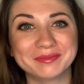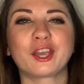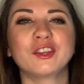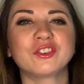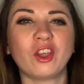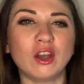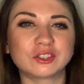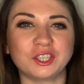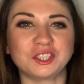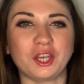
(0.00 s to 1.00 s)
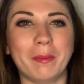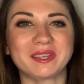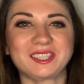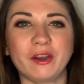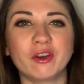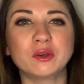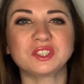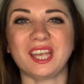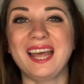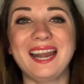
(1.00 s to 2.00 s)
Conductors are materials
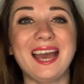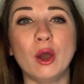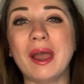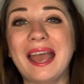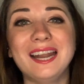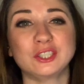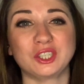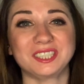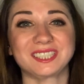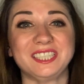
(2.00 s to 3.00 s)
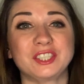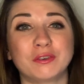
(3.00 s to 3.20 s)
that allow electricity to